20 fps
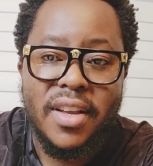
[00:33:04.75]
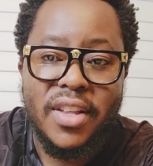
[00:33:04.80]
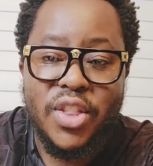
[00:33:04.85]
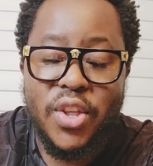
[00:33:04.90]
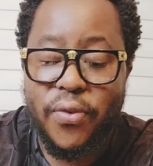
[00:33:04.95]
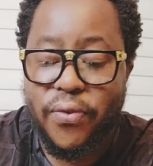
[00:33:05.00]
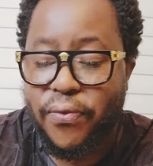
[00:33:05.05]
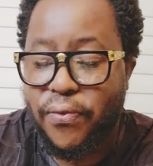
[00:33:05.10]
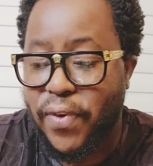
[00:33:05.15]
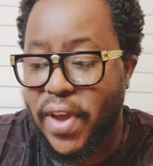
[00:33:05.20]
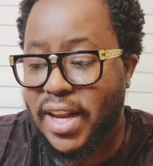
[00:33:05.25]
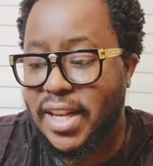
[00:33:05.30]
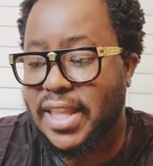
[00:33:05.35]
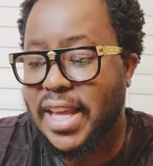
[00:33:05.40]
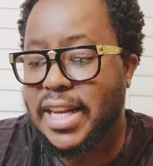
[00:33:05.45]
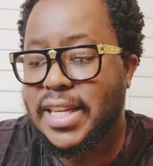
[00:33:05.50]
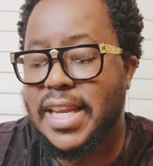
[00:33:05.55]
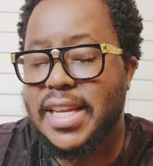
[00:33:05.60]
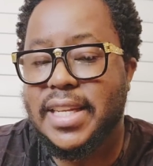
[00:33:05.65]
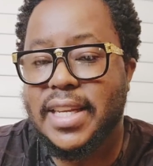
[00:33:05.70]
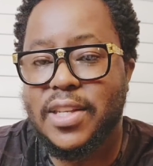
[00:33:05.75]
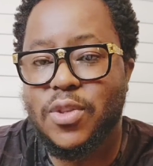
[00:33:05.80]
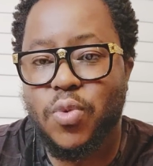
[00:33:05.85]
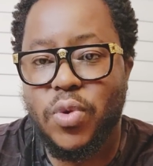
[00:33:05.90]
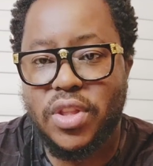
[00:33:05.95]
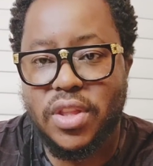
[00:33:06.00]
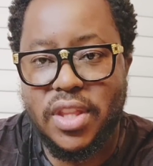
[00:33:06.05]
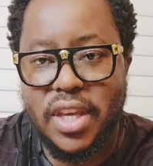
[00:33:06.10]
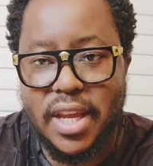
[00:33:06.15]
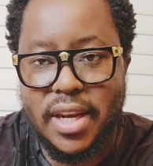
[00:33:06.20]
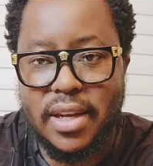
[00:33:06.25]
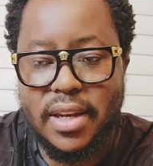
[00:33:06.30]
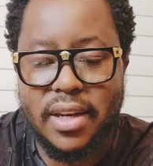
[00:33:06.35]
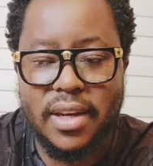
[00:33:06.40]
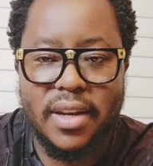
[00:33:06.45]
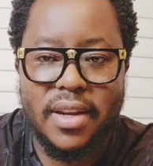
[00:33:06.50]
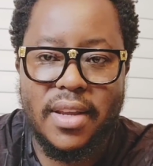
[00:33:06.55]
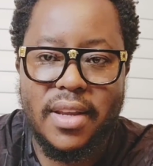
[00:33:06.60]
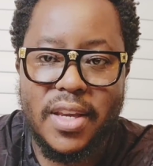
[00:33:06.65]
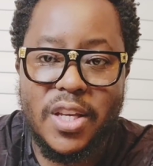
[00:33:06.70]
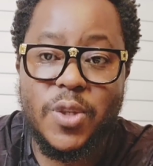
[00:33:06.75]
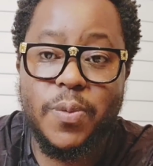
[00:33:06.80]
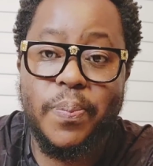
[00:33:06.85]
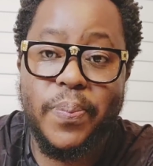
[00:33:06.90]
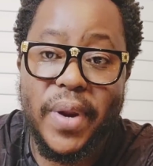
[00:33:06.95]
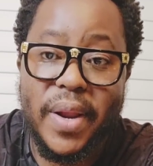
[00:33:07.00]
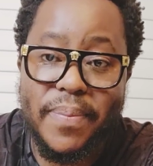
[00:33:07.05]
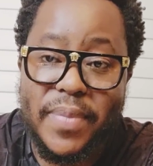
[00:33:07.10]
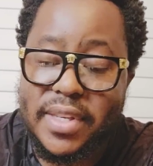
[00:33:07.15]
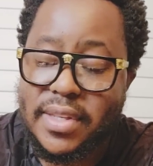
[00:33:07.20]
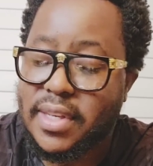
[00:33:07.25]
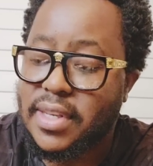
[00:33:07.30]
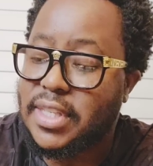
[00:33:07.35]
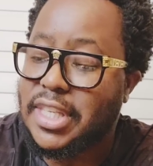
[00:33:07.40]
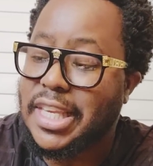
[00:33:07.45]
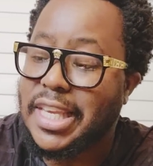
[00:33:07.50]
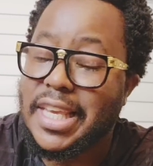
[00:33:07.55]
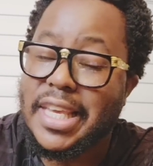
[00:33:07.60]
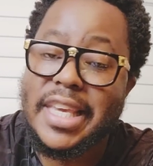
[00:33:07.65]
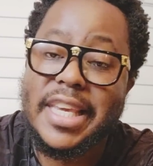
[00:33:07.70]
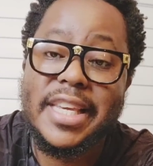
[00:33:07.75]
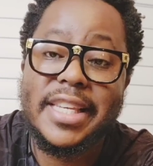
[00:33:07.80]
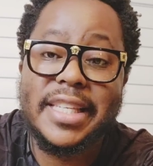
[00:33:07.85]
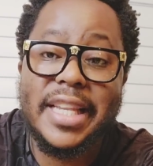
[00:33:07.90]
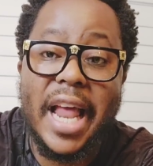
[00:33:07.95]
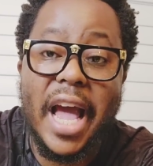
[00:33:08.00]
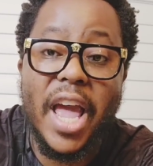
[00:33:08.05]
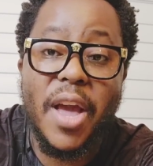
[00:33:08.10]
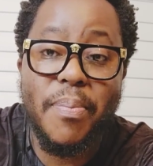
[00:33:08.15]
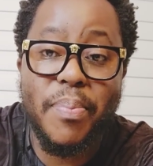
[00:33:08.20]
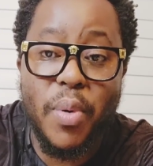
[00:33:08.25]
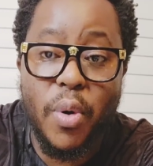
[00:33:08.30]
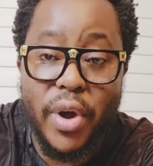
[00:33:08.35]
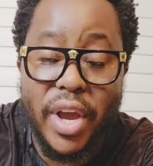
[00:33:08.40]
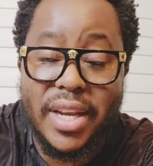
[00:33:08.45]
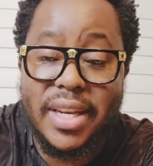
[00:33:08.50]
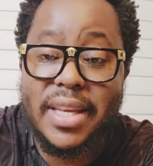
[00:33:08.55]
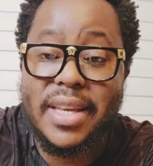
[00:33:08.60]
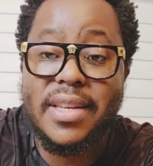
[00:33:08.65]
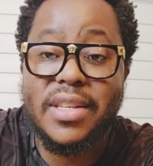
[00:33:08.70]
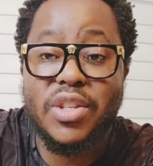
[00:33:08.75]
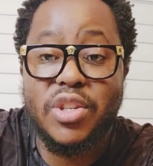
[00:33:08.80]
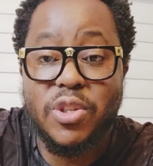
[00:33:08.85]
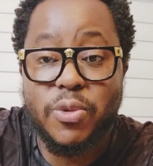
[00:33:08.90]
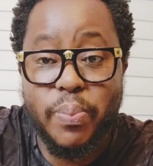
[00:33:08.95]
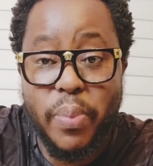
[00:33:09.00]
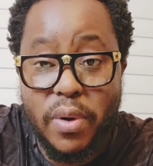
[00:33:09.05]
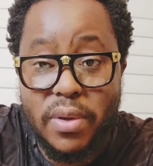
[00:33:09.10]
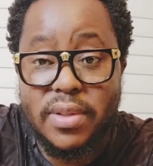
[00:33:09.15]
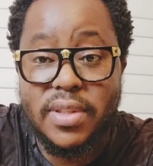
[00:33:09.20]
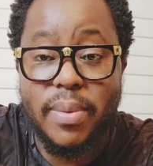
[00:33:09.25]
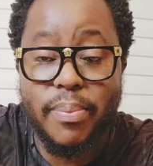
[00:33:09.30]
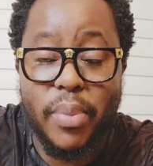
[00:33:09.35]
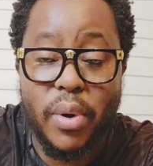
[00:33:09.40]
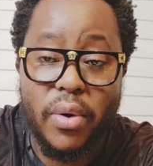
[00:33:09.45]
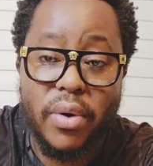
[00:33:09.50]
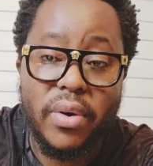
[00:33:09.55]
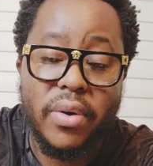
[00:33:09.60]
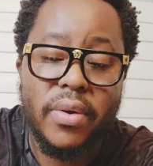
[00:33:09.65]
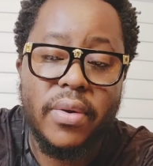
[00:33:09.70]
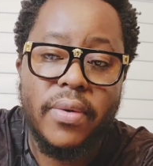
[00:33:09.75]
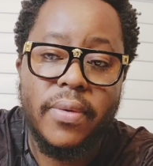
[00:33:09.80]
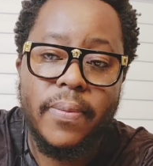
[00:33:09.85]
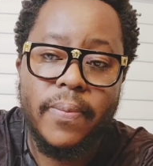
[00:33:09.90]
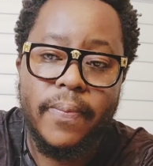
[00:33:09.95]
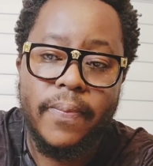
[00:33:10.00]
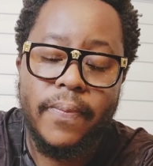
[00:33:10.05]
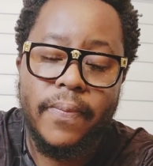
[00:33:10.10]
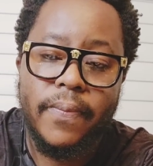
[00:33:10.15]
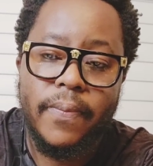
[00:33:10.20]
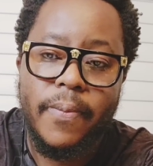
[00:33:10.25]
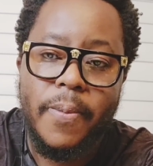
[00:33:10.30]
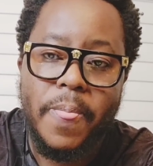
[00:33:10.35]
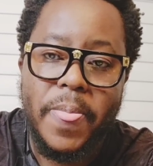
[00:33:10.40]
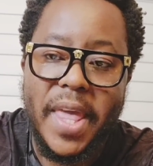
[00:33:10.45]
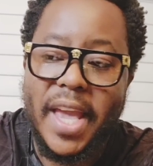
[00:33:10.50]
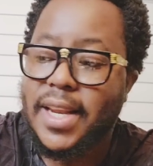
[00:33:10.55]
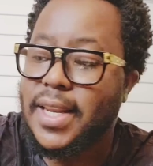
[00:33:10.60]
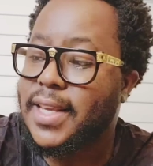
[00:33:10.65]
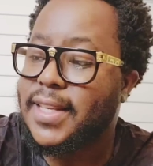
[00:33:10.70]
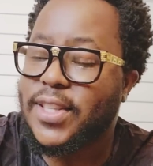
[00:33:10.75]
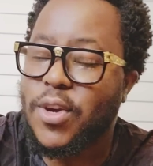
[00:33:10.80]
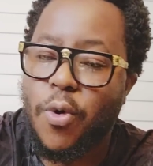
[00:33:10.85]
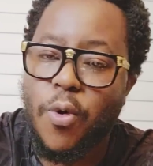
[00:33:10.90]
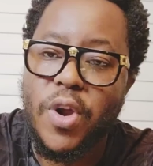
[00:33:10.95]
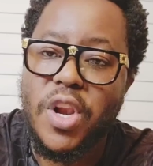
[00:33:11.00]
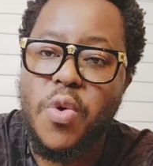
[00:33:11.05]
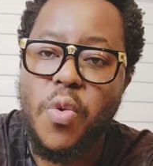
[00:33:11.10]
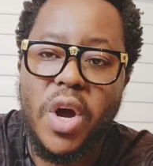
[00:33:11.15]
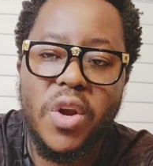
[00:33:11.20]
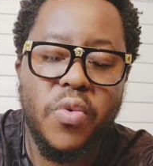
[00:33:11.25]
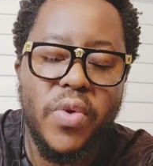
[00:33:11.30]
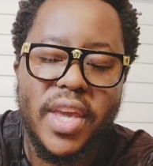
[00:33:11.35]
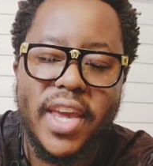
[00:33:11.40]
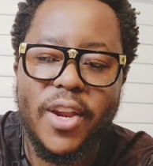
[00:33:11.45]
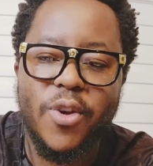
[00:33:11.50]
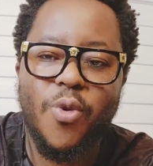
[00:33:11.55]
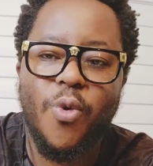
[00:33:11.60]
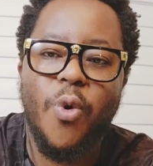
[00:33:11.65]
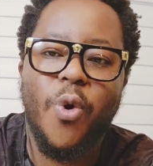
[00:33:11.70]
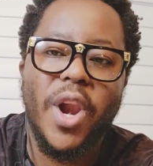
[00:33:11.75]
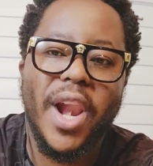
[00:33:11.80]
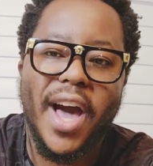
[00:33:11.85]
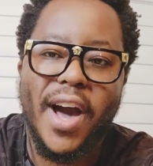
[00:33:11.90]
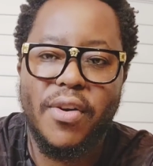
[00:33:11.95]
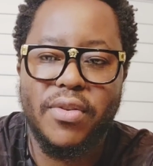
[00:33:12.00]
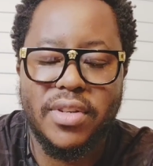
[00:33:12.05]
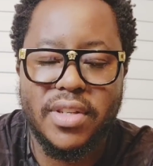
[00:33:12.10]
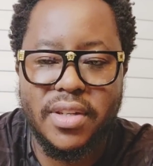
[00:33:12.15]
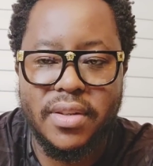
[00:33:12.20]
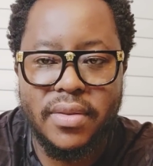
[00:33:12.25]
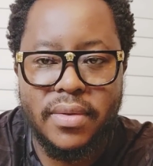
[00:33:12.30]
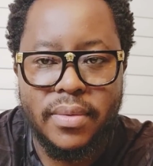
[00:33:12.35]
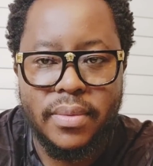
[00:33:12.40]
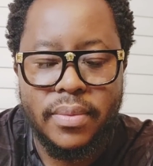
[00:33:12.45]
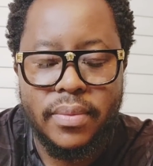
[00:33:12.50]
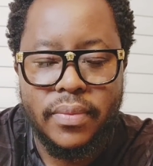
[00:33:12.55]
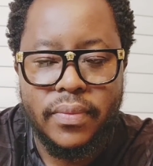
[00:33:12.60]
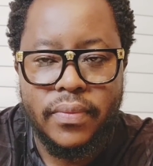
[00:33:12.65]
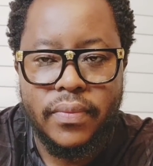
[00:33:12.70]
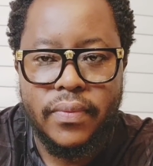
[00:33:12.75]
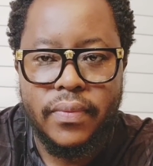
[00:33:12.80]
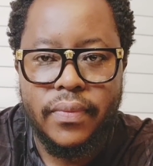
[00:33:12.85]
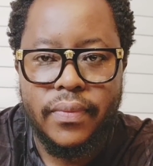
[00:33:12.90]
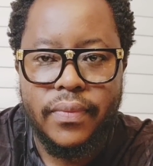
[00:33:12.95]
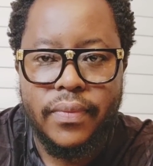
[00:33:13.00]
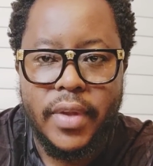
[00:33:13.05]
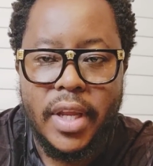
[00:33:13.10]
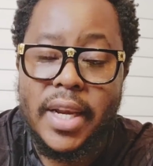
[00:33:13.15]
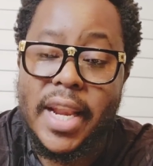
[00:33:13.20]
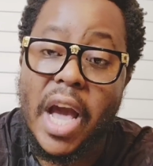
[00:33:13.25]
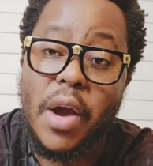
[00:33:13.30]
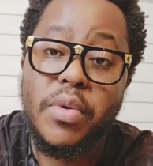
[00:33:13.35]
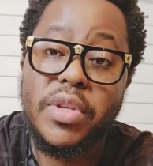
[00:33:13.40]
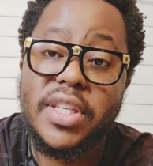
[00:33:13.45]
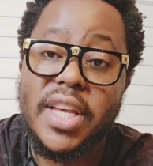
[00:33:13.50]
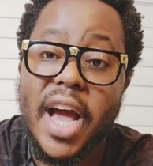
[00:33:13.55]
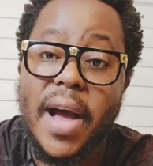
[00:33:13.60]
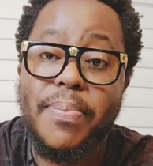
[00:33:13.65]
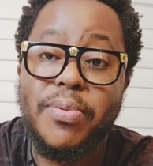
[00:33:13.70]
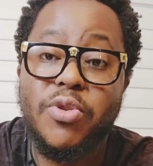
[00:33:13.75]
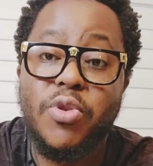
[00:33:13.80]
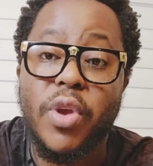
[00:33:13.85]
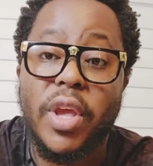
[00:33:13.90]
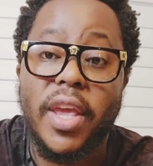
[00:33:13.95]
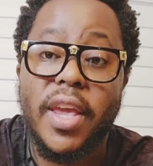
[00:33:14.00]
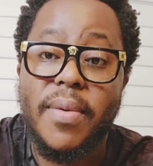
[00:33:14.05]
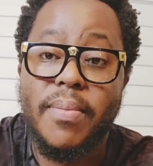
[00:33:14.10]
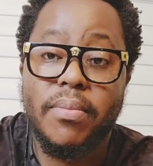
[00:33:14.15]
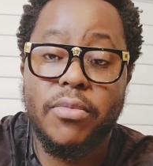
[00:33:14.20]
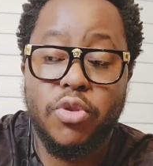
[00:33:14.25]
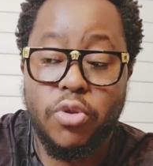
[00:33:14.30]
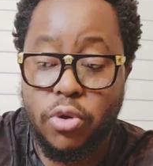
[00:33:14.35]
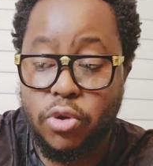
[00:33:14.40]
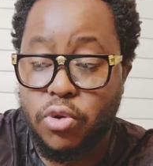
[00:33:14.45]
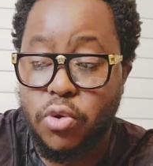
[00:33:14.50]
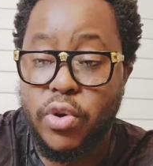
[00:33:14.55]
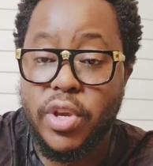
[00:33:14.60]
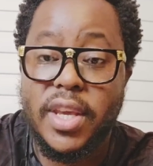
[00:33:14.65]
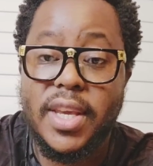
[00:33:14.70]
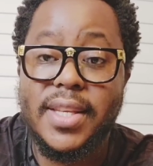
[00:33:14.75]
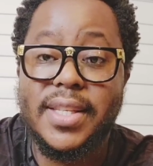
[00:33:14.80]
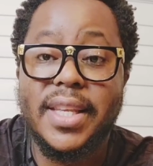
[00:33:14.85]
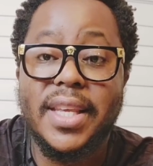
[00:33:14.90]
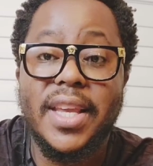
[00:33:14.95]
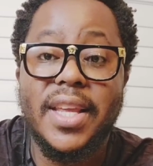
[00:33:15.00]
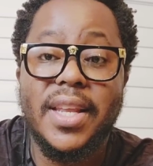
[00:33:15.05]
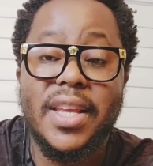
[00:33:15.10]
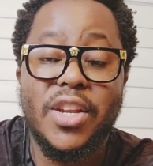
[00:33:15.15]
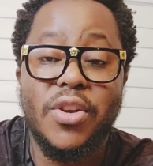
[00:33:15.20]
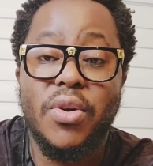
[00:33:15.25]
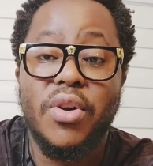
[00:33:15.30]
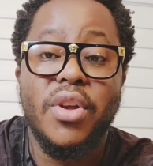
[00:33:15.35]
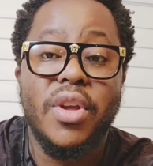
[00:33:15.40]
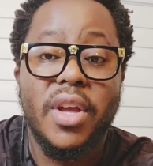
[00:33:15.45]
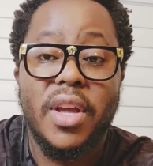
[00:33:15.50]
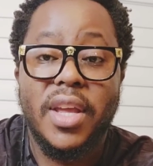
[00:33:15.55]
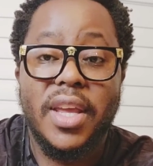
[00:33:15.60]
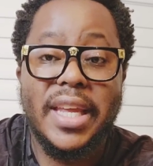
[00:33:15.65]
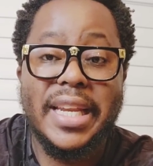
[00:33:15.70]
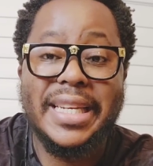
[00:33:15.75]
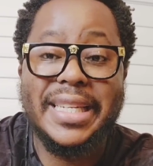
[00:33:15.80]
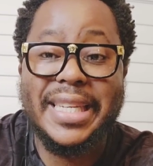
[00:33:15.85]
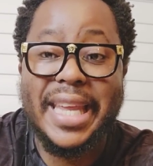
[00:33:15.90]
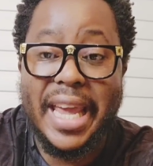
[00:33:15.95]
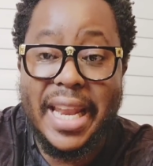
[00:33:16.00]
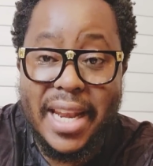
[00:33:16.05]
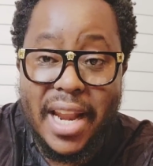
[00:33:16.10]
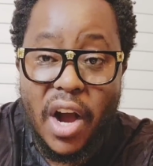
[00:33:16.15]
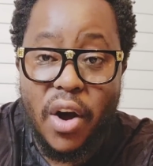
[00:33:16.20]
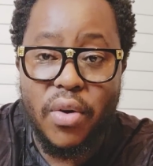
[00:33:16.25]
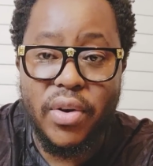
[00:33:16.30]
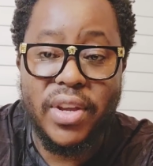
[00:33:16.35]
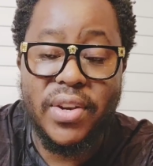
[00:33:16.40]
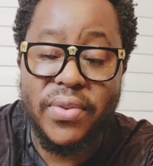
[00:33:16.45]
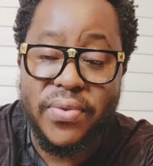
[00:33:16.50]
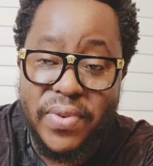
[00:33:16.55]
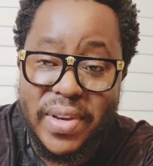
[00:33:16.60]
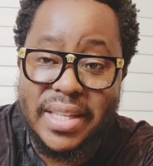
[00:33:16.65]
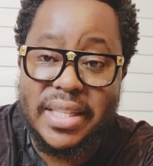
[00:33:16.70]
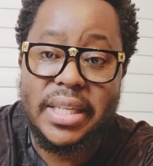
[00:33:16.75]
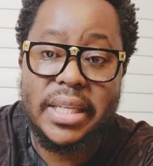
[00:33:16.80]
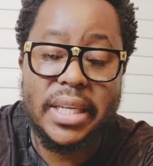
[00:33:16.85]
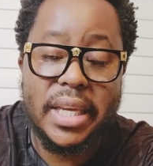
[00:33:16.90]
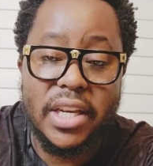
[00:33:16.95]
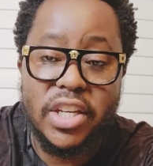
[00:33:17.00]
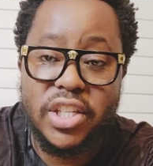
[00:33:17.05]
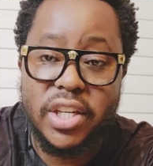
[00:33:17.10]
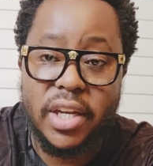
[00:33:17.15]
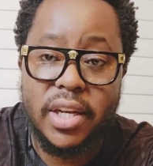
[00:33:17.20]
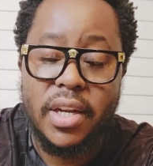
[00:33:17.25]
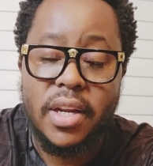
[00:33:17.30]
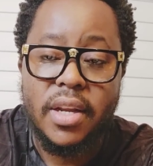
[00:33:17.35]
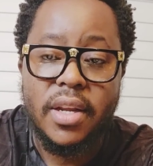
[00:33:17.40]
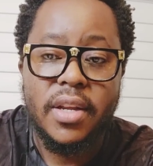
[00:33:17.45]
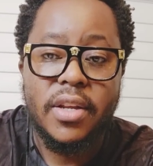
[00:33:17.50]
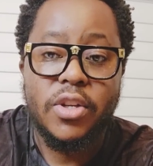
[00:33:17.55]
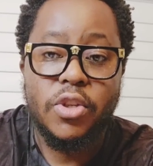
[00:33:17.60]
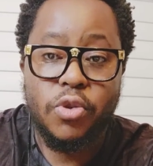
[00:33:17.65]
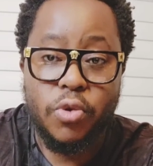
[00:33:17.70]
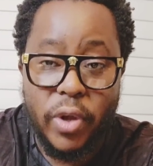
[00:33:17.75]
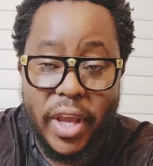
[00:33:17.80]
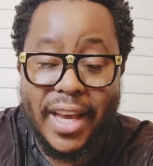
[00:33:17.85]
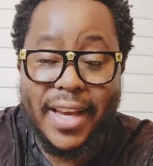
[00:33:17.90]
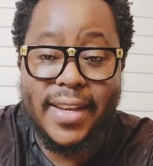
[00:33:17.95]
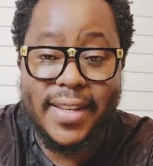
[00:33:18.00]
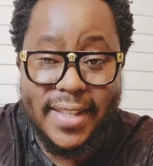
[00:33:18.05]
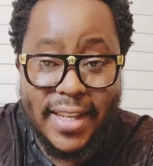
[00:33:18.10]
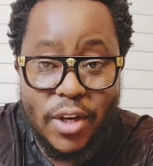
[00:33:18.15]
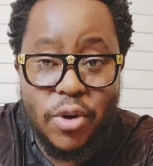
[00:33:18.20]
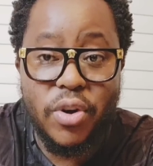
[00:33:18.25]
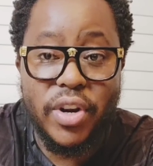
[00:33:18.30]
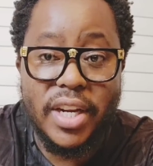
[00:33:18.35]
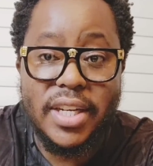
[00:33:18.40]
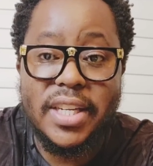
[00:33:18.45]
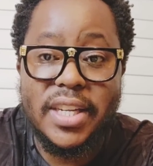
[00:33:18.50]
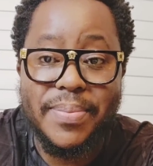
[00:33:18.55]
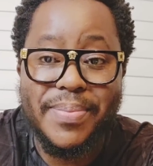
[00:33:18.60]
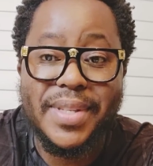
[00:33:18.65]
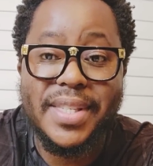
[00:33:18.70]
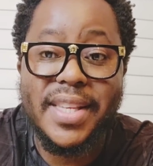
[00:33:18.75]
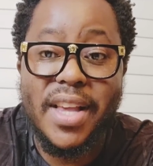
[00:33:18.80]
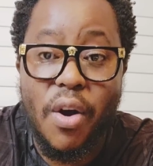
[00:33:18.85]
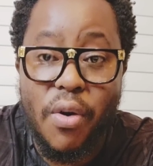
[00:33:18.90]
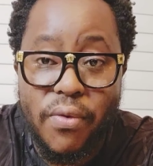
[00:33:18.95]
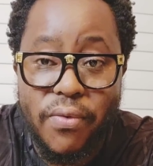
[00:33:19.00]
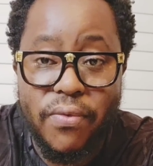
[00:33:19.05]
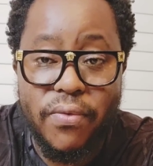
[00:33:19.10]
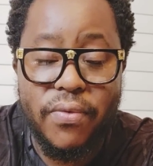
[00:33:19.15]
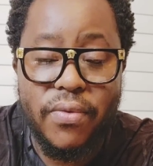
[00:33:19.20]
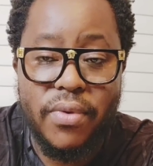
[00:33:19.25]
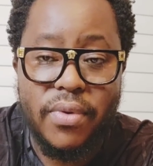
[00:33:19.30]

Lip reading: The fact that it is within his premises, he is liable and he is responsible. And he's the only one we can call out. Now it's up to him to do his internal investigation to exonerate himself.